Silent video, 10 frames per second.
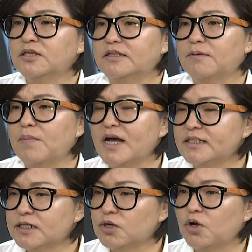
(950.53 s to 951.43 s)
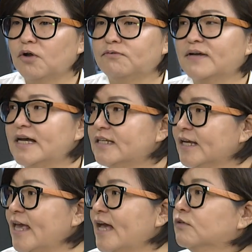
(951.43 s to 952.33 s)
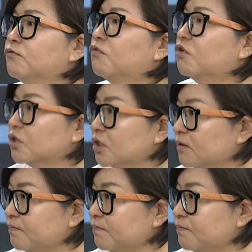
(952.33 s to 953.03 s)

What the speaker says: the mother or father can't work.